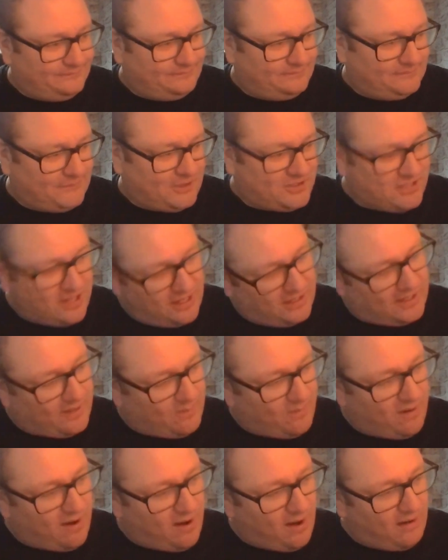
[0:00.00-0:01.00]
certainly
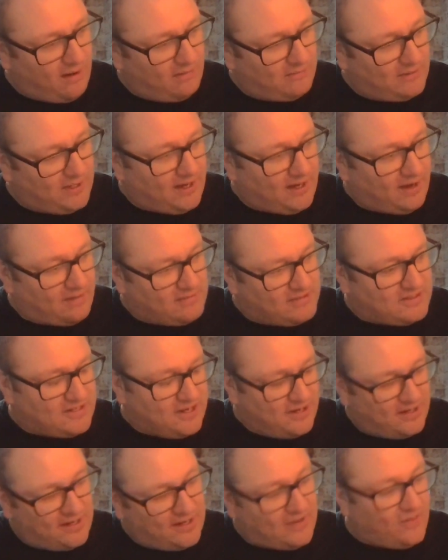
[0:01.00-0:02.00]

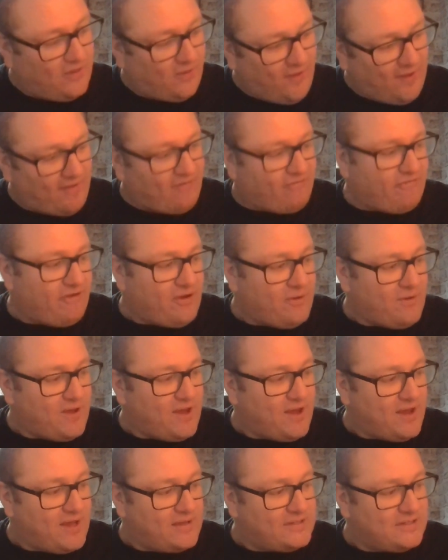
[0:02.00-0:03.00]
certainly in the last few
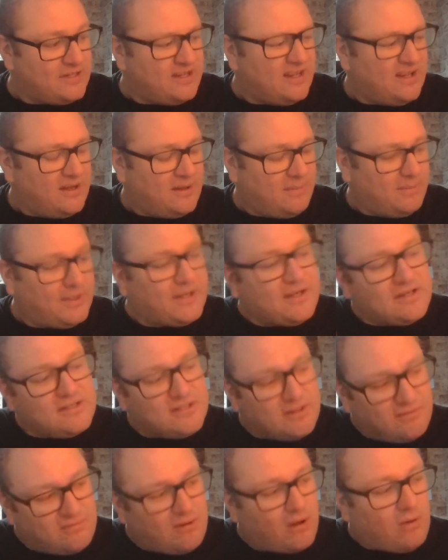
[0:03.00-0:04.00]
years, because
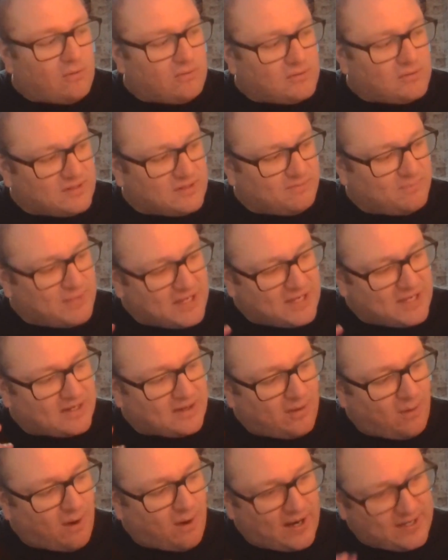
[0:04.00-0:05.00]
the roles have been
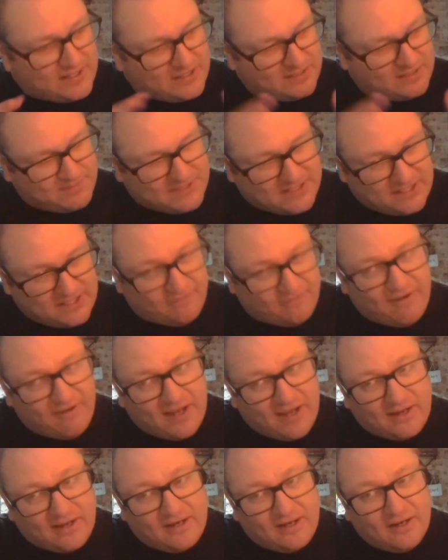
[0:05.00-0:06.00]
quite
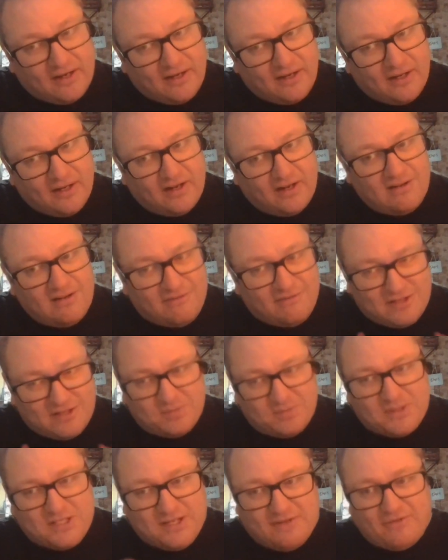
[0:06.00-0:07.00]
specific for
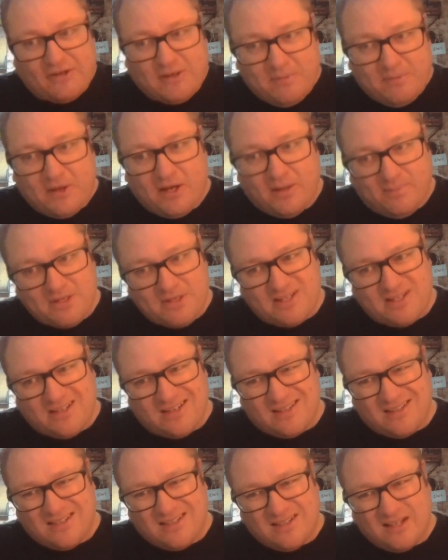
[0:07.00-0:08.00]
specific
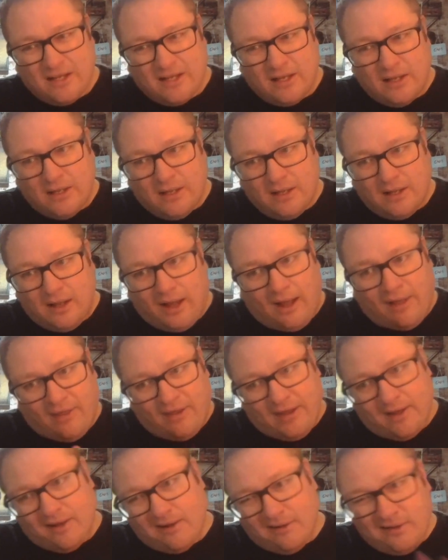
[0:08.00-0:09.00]
purposes, I
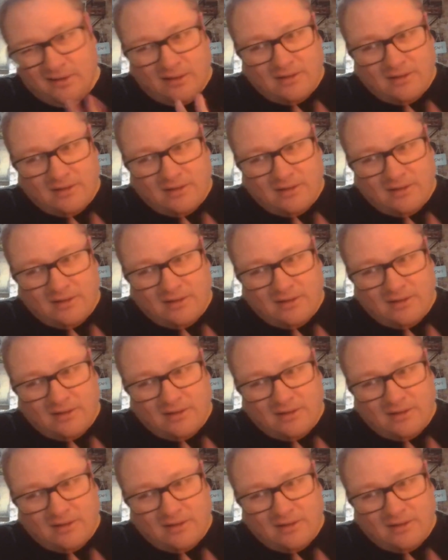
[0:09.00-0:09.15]
think,